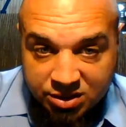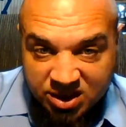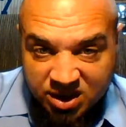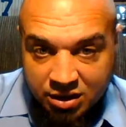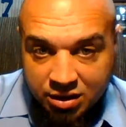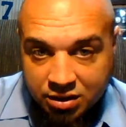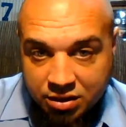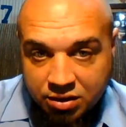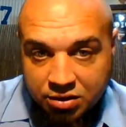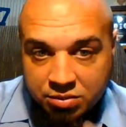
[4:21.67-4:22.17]

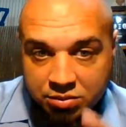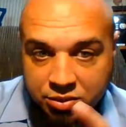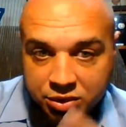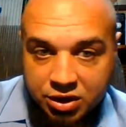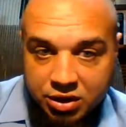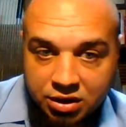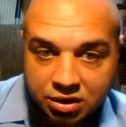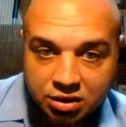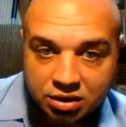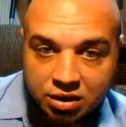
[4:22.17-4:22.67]
That ye
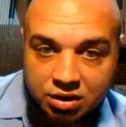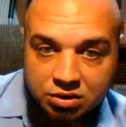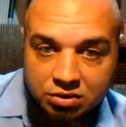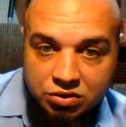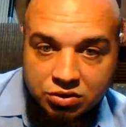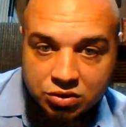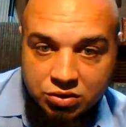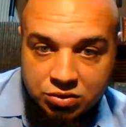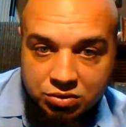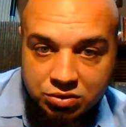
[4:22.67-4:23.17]
be not
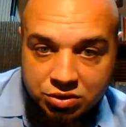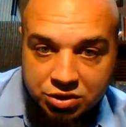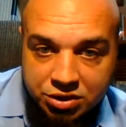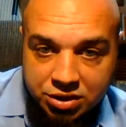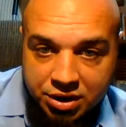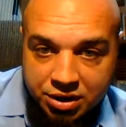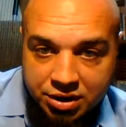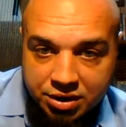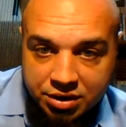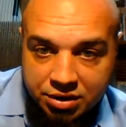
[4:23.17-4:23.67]
soon
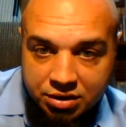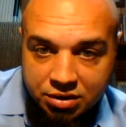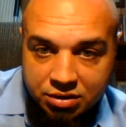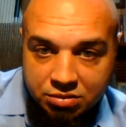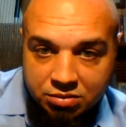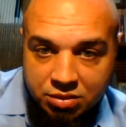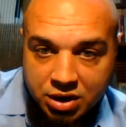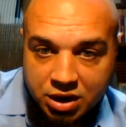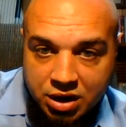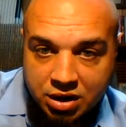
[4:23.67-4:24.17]
shaken
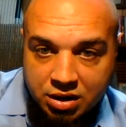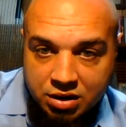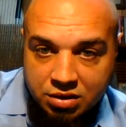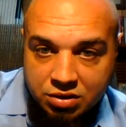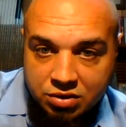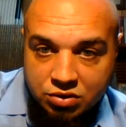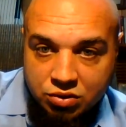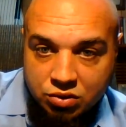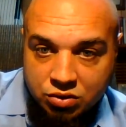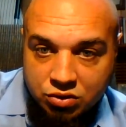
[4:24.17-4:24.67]
in
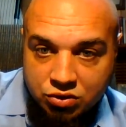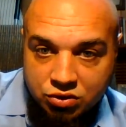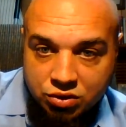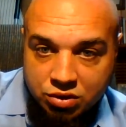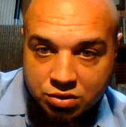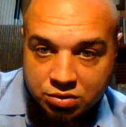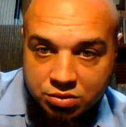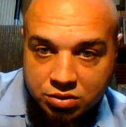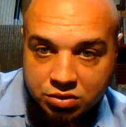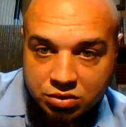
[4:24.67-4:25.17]
mind or
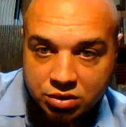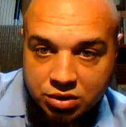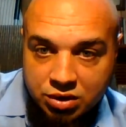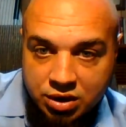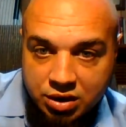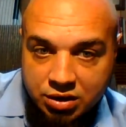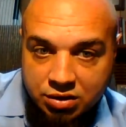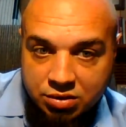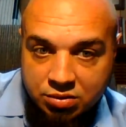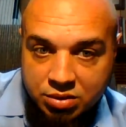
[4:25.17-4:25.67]
troubled,
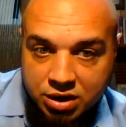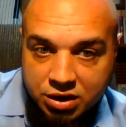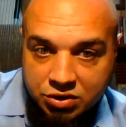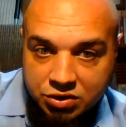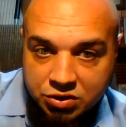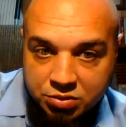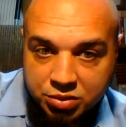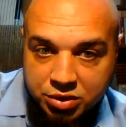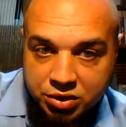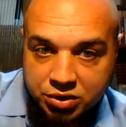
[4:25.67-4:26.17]
neither by
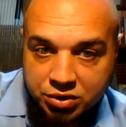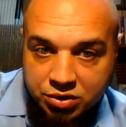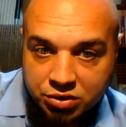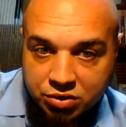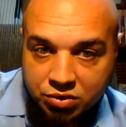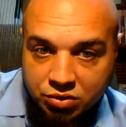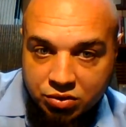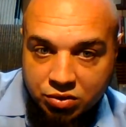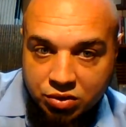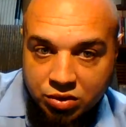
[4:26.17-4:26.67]
spirit
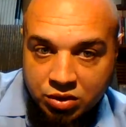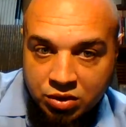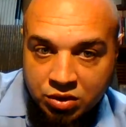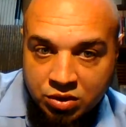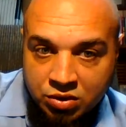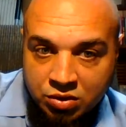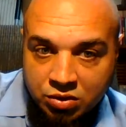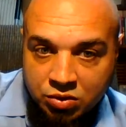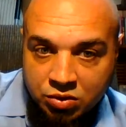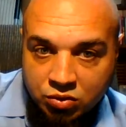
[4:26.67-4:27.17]
nor
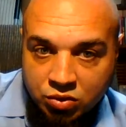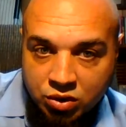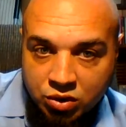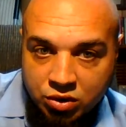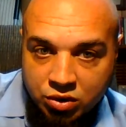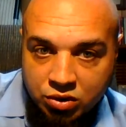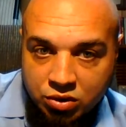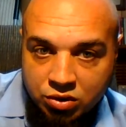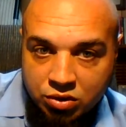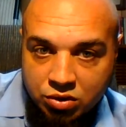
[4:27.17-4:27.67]

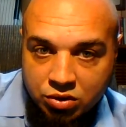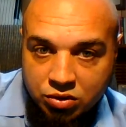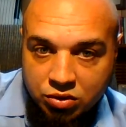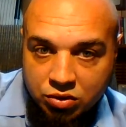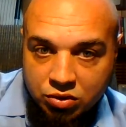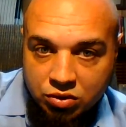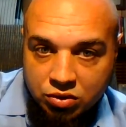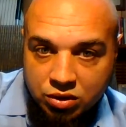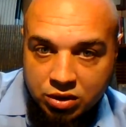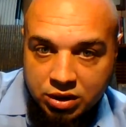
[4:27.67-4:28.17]
word
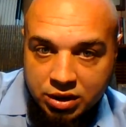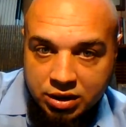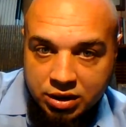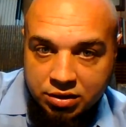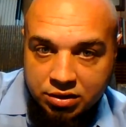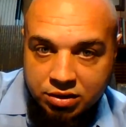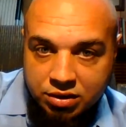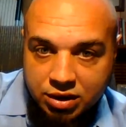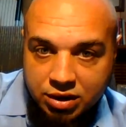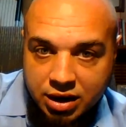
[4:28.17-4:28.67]
nor
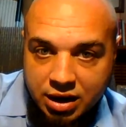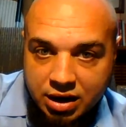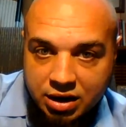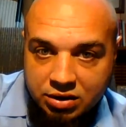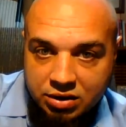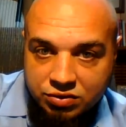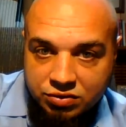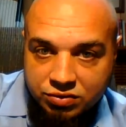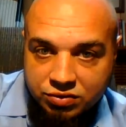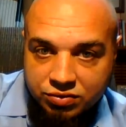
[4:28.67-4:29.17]
letter,
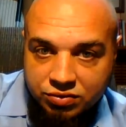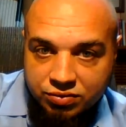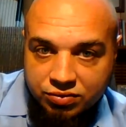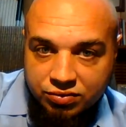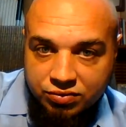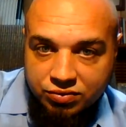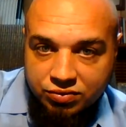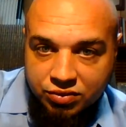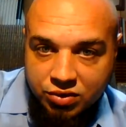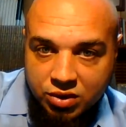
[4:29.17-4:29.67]
as
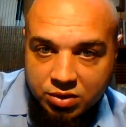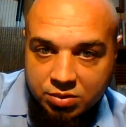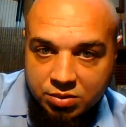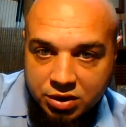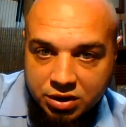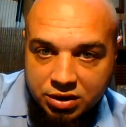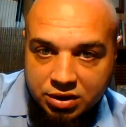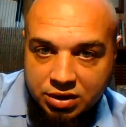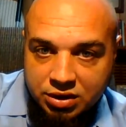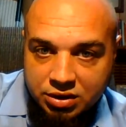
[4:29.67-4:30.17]
from
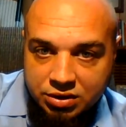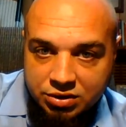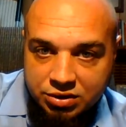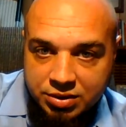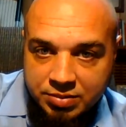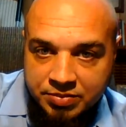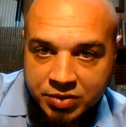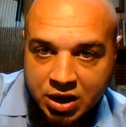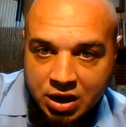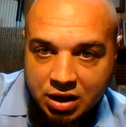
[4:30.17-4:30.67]

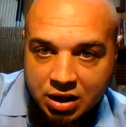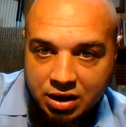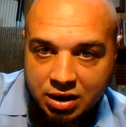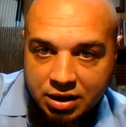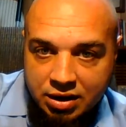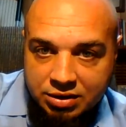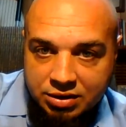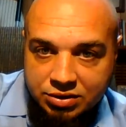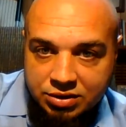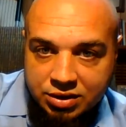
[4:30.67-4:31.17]
us
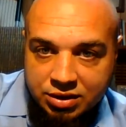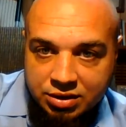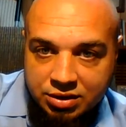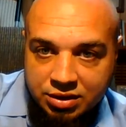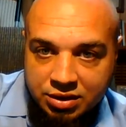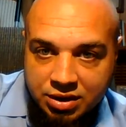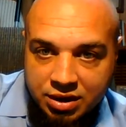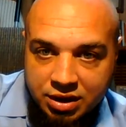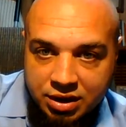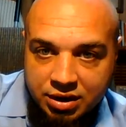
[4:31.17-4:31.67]
as the
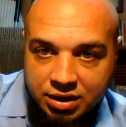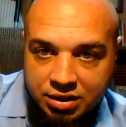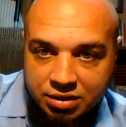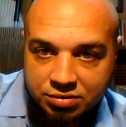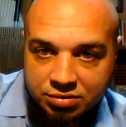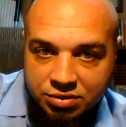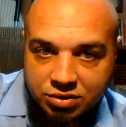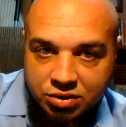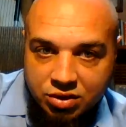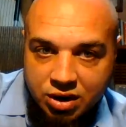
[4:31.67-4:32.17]
day
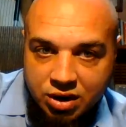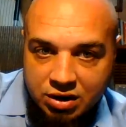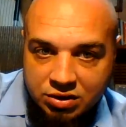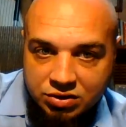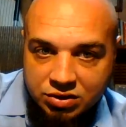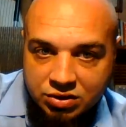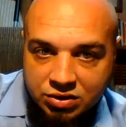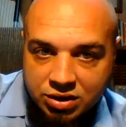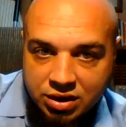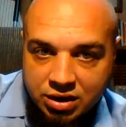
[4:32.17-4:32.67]
of
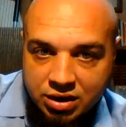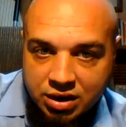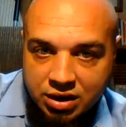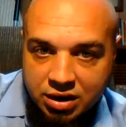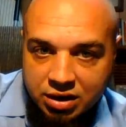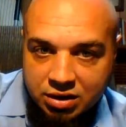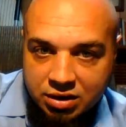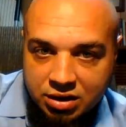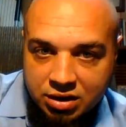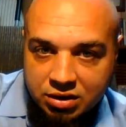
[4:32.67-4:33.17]
Christ is at
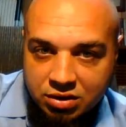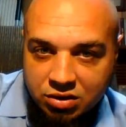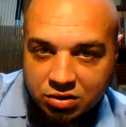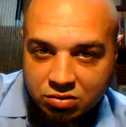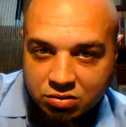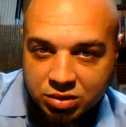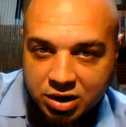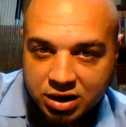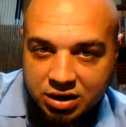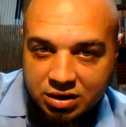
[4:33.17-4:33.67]
hand. Let no
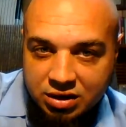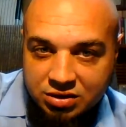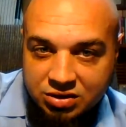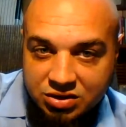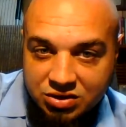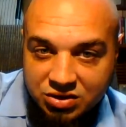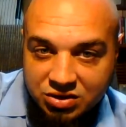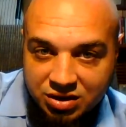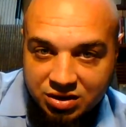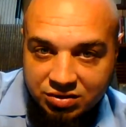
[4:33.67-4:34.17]
man
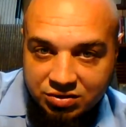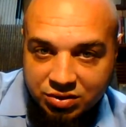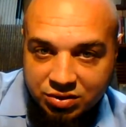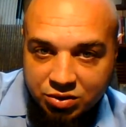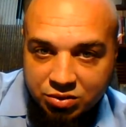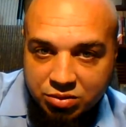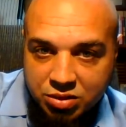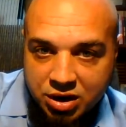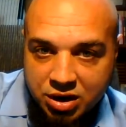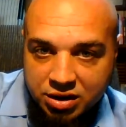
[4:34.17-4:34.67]
deceive
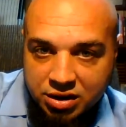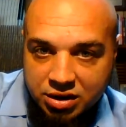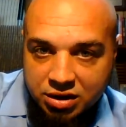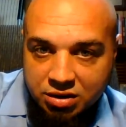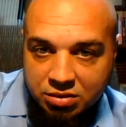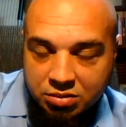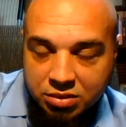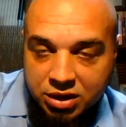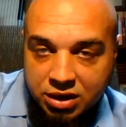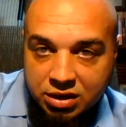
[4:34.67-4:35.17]
you by
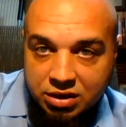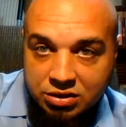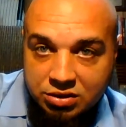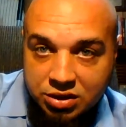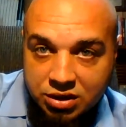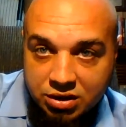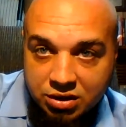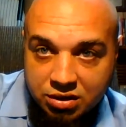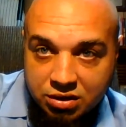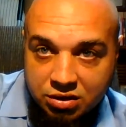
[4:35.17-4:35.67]
any means.
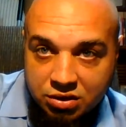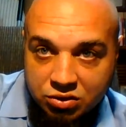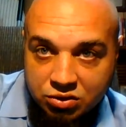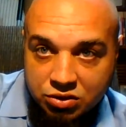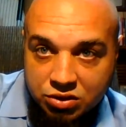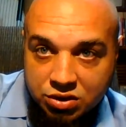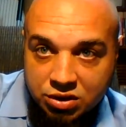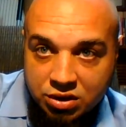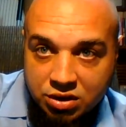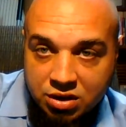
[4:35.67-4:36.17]
That
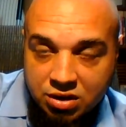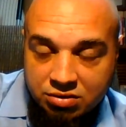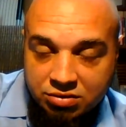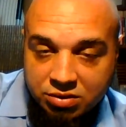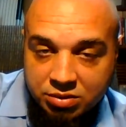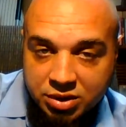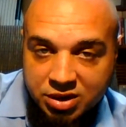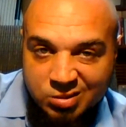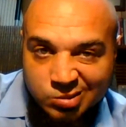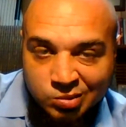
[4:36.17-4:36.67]
includes the
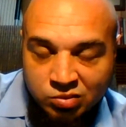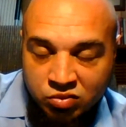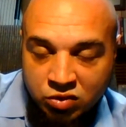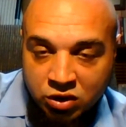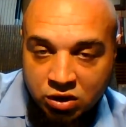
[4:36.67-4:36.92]
government,